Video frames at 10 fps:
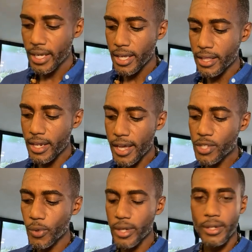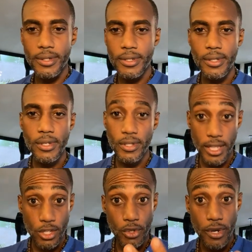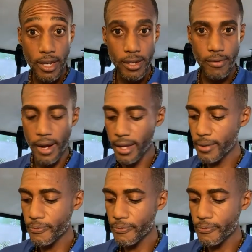The next one, so that's 3, right?